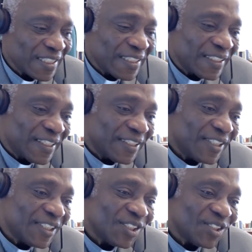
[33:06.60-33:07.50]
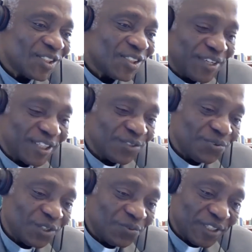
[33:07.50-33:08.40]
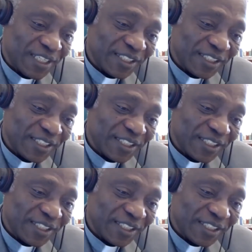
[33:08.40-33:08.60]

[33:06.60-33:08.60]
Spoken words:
The seasons of creation, which we just